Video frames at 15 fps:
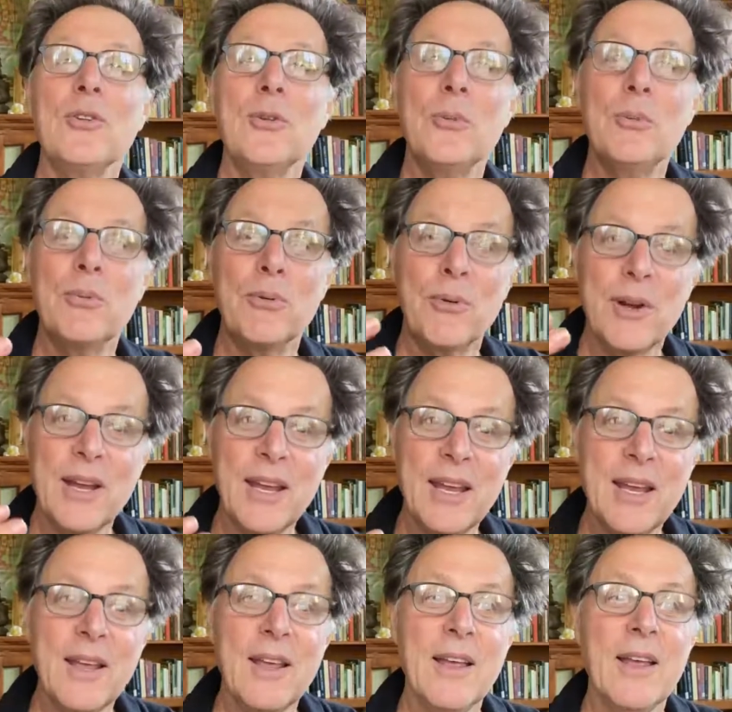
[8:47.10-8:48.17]
to
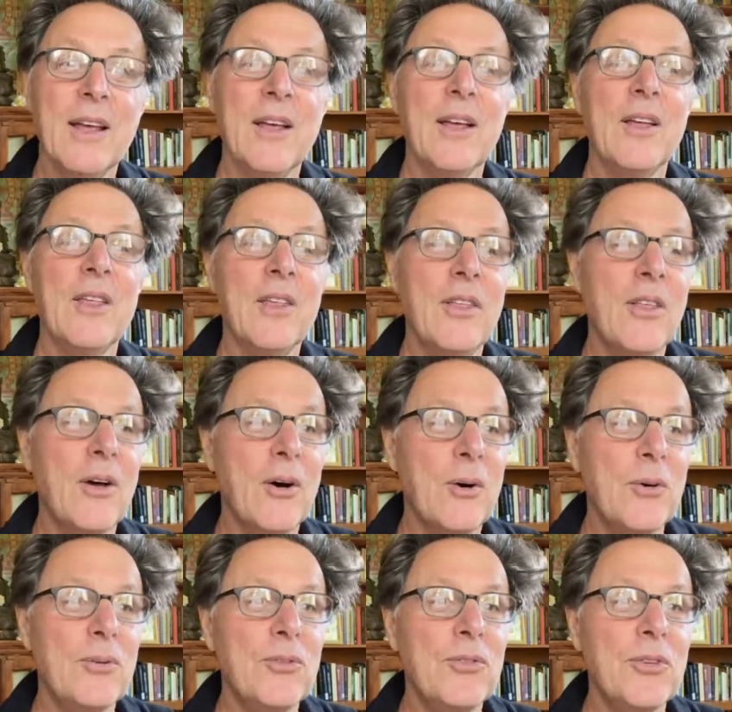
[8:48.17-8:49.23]
bring
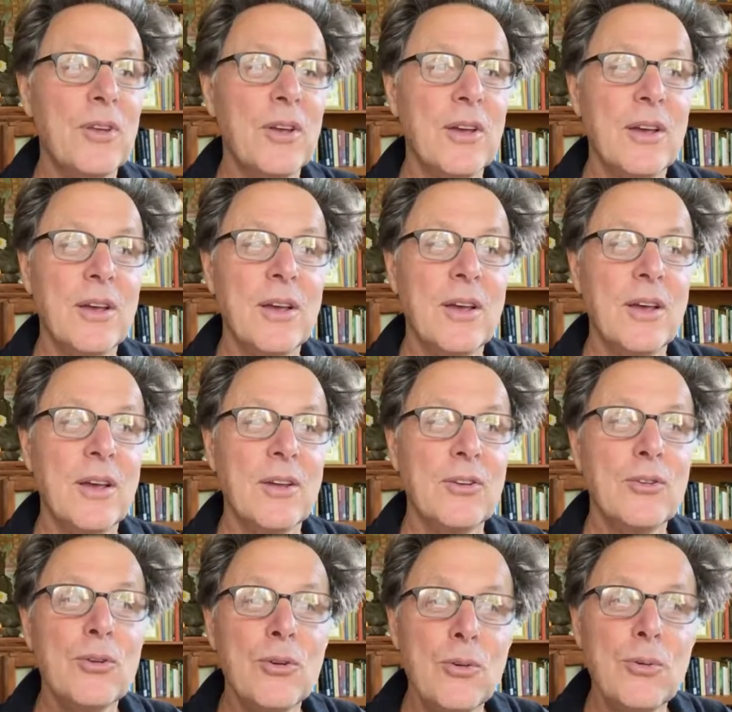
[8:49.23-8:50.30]
those
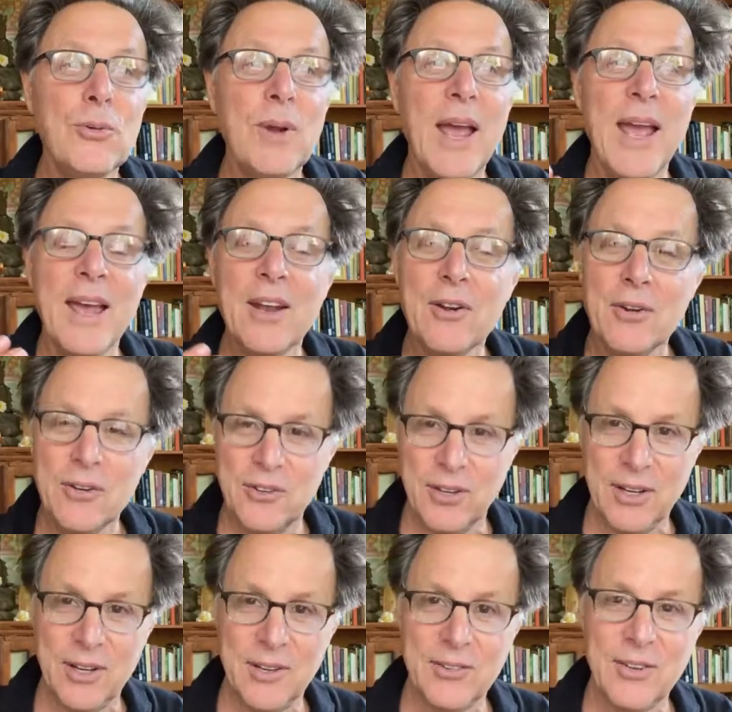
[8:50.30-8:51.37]
two
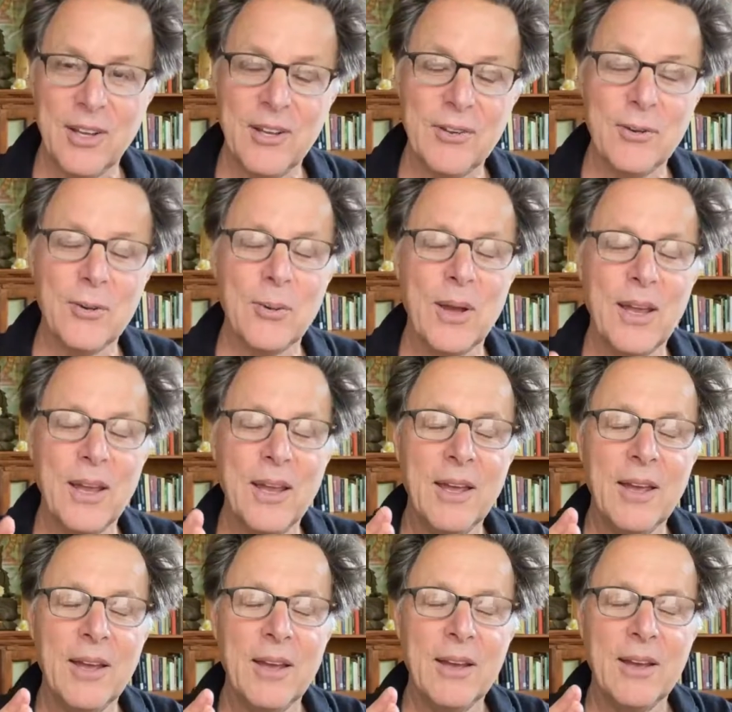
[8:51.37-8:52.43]
energies into
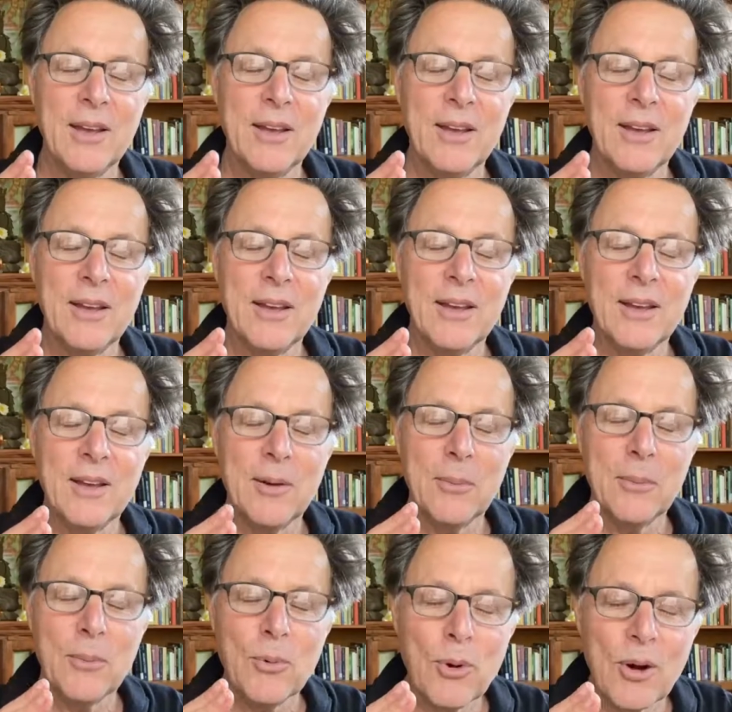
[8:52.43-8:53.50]
a
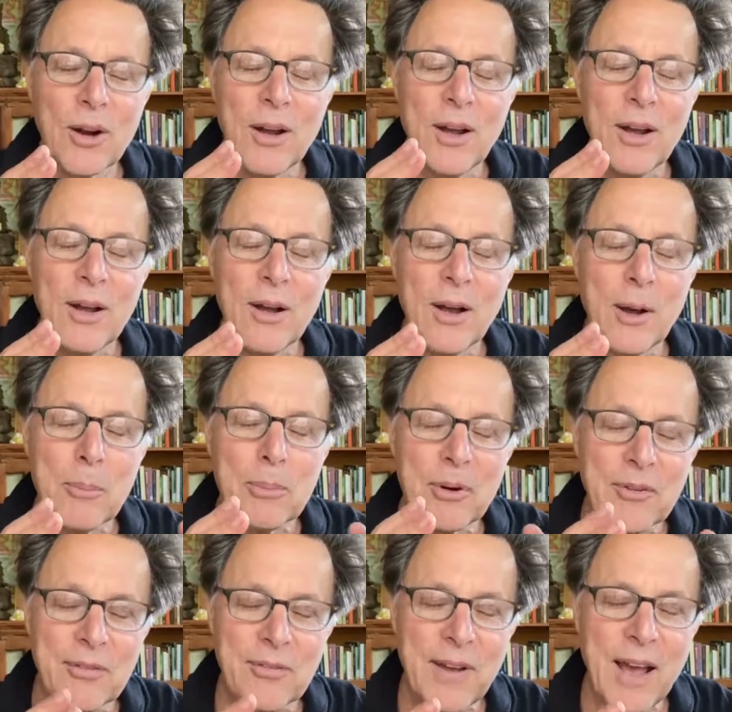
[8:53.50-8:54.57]
more
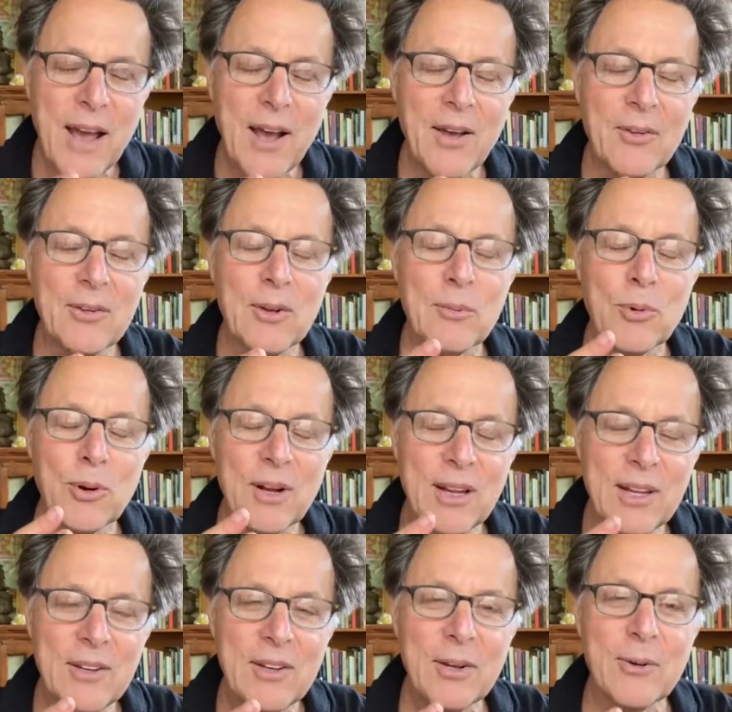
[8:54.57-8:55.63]
profound and more
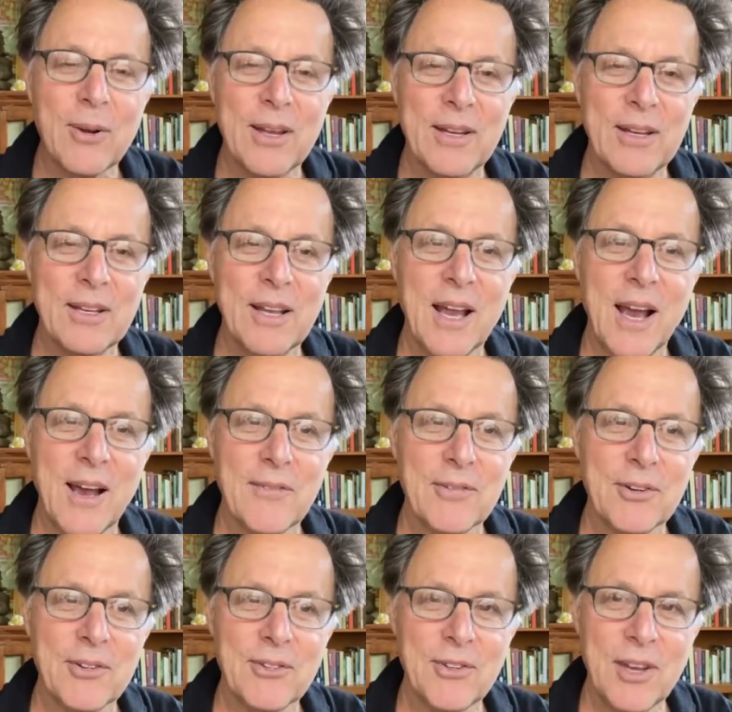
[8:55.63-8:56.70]
integrated
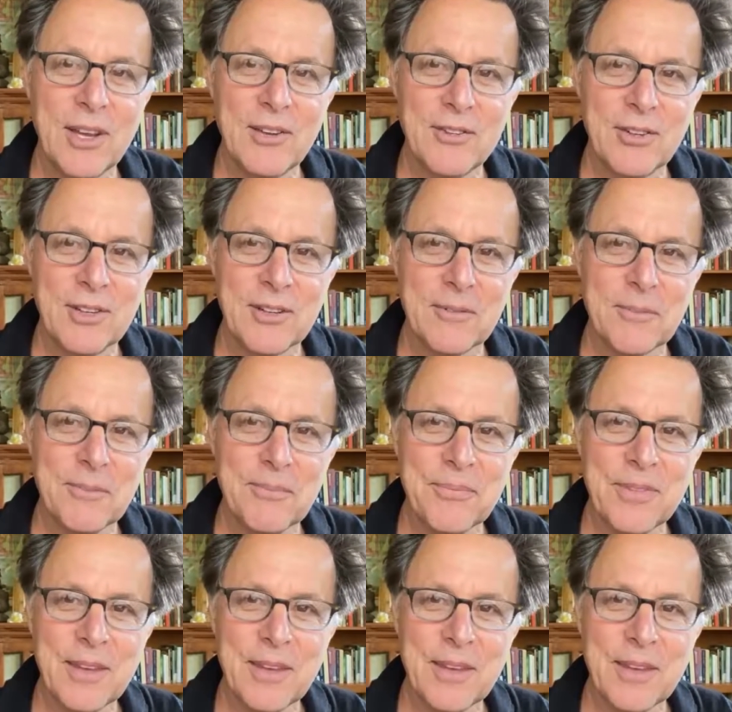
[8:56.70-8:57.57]
conversation,